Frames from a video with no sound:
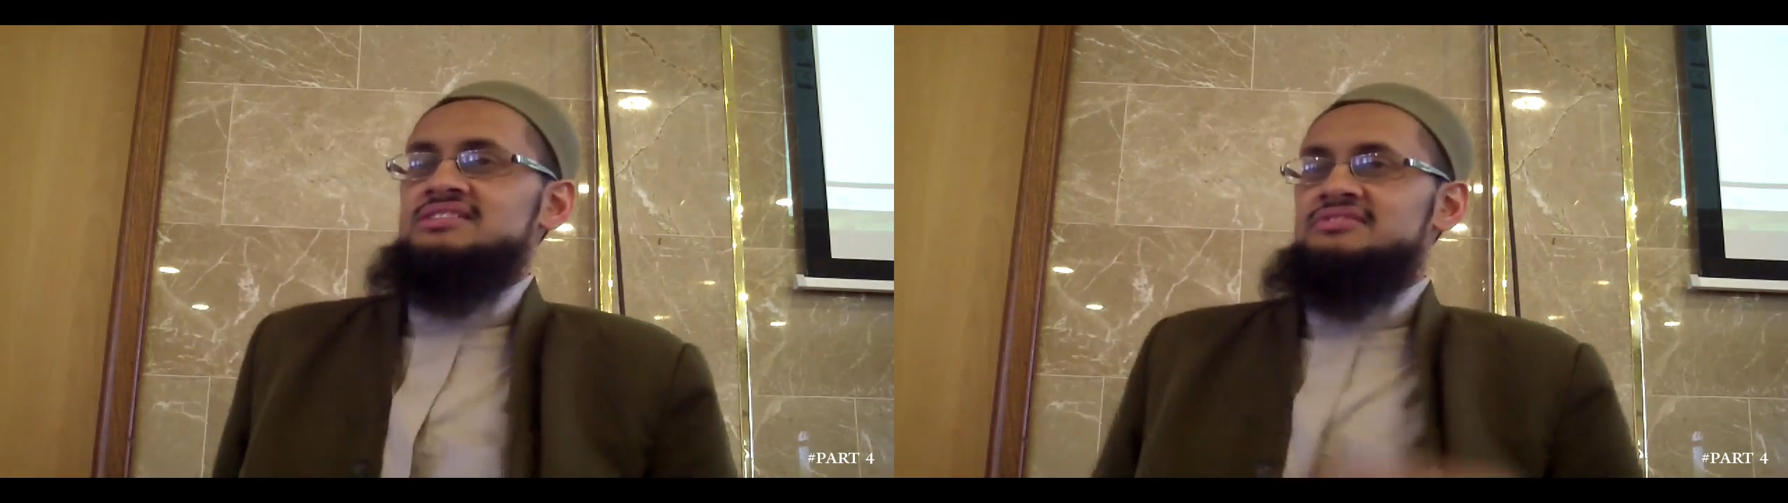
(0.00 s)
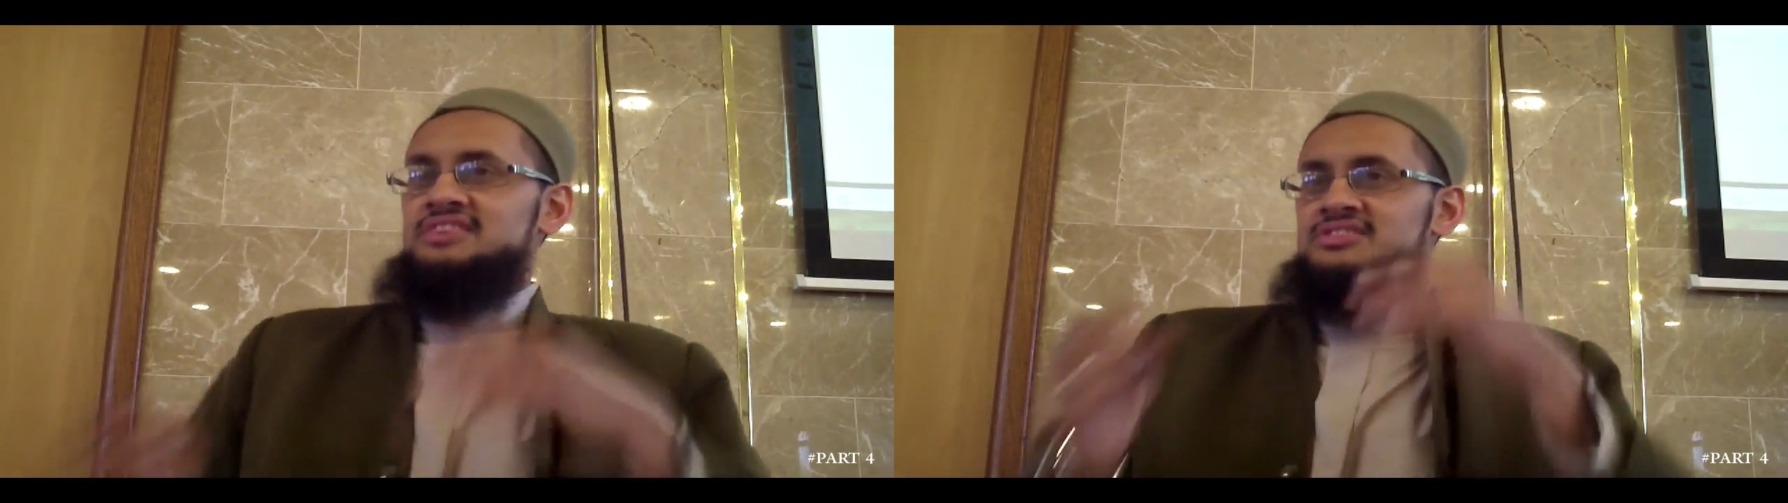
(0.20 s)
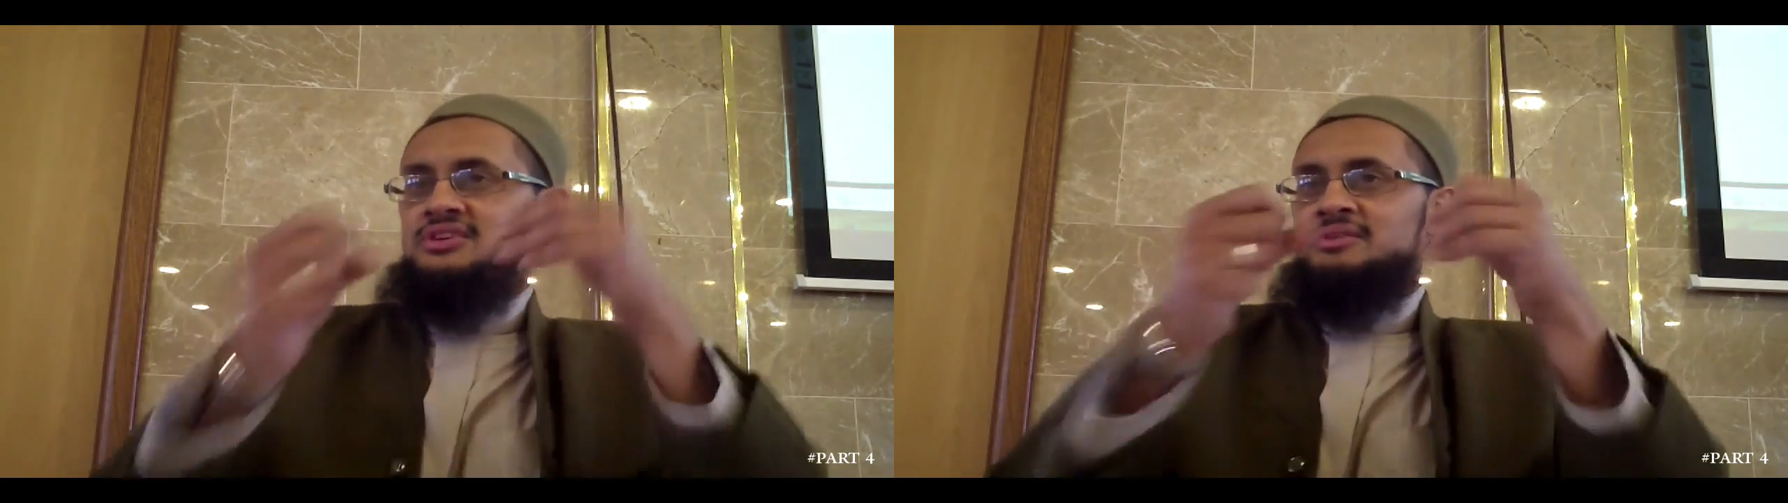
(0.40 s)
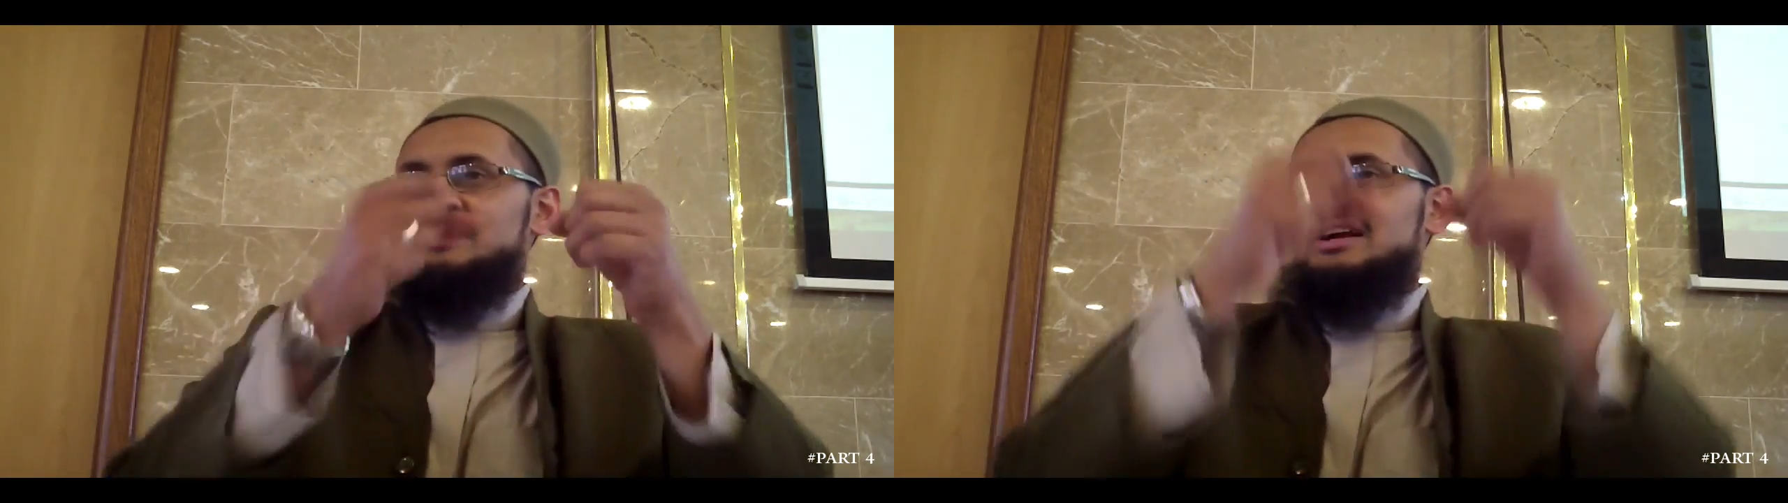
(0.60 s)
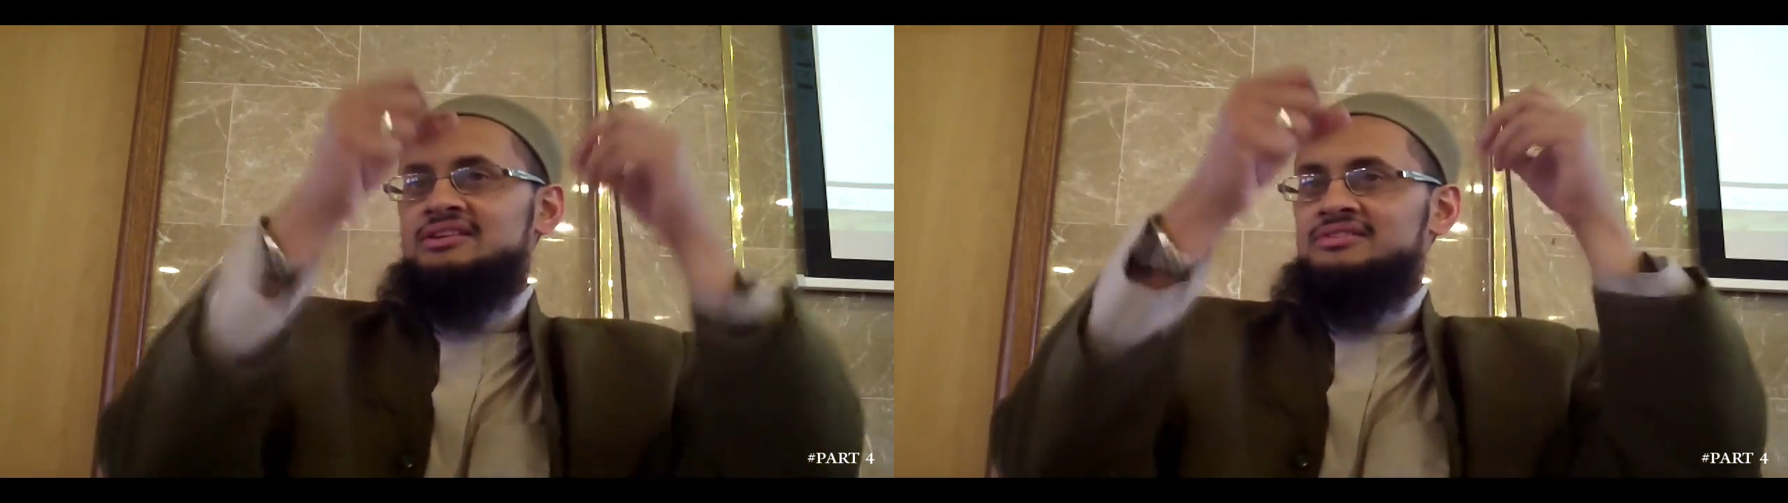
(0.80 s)
that fits on the
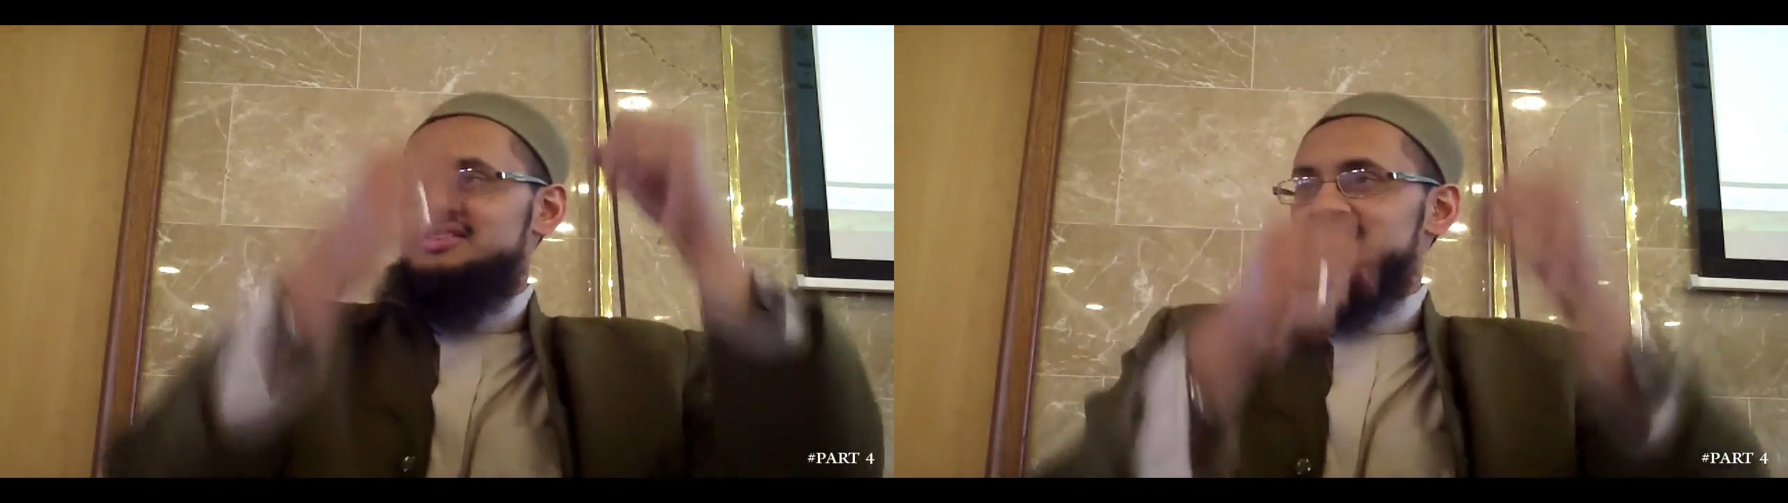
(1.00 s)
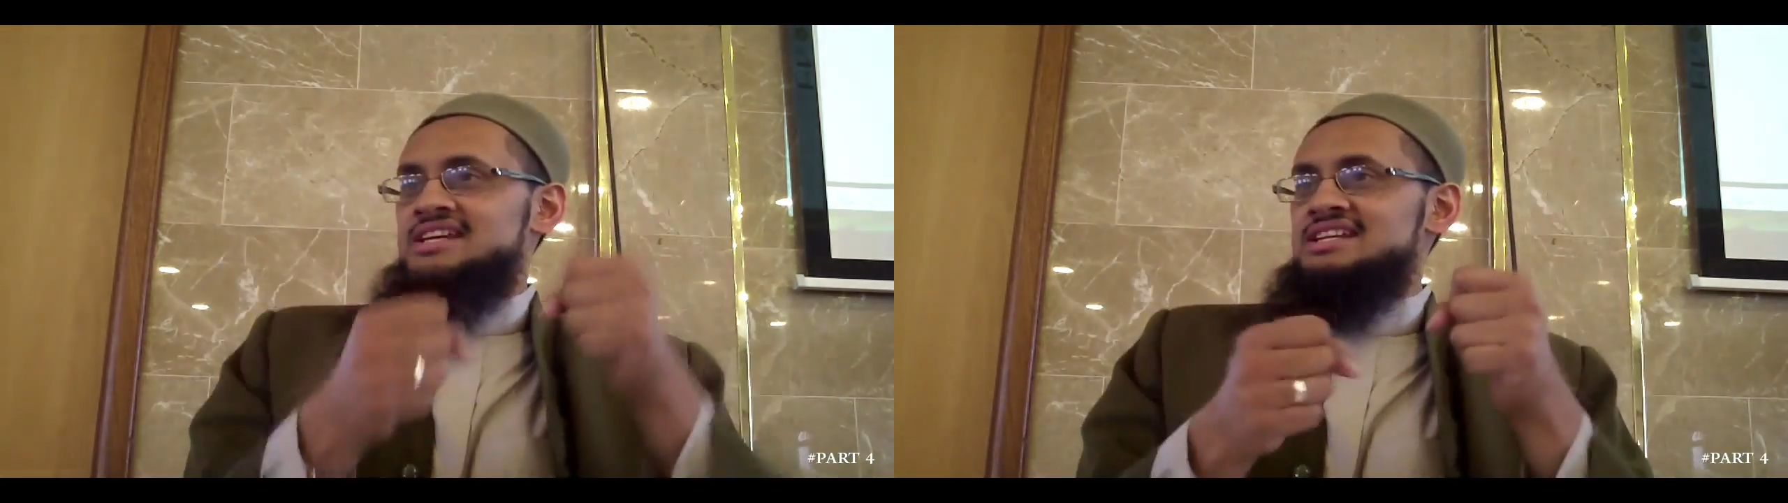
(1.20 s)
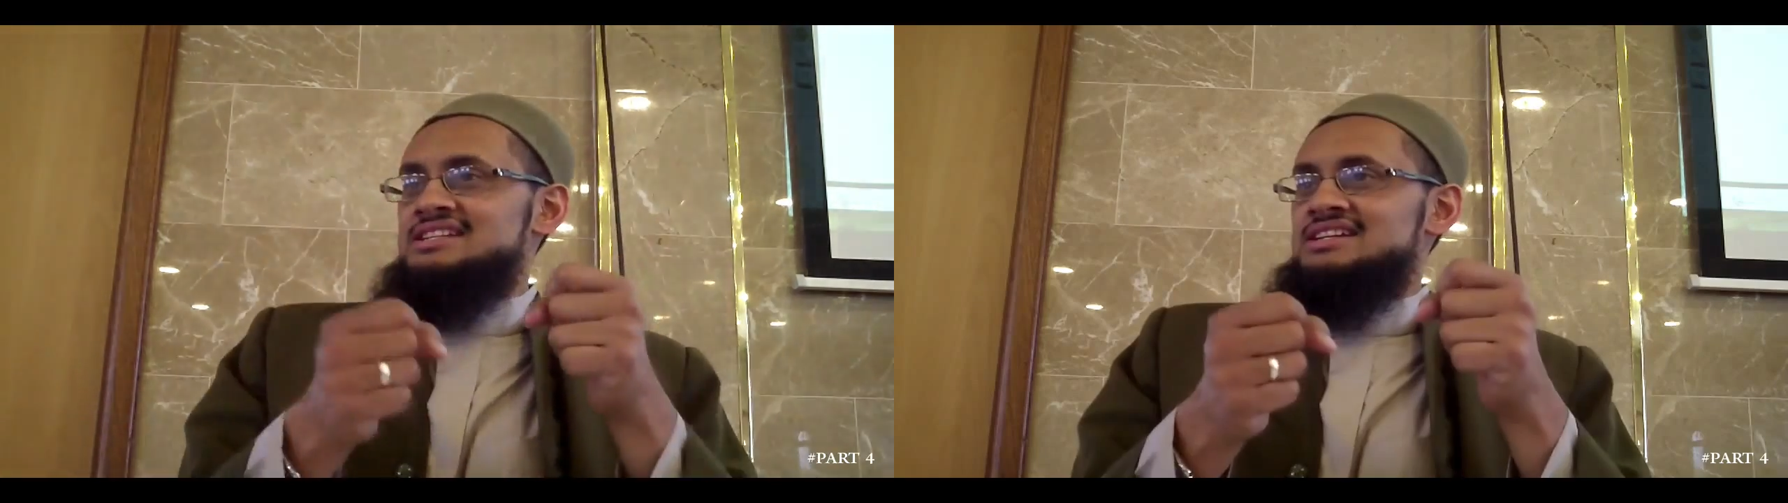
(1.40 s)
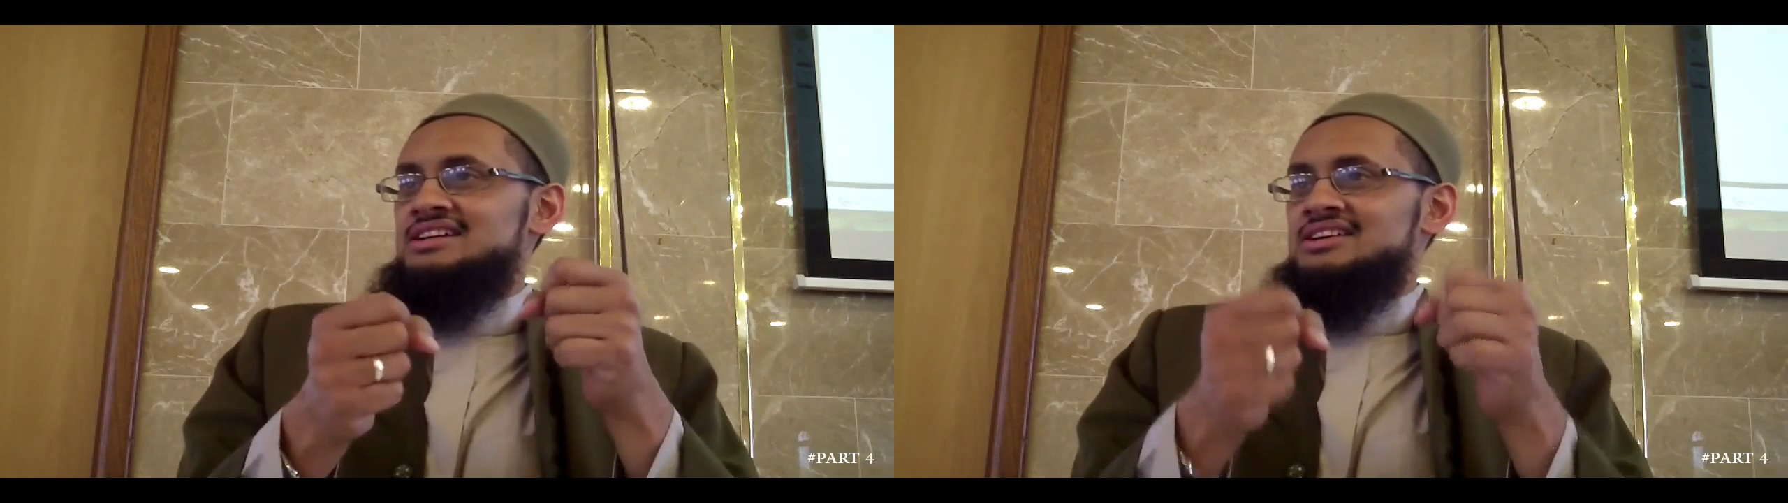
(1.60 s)
back of the seat.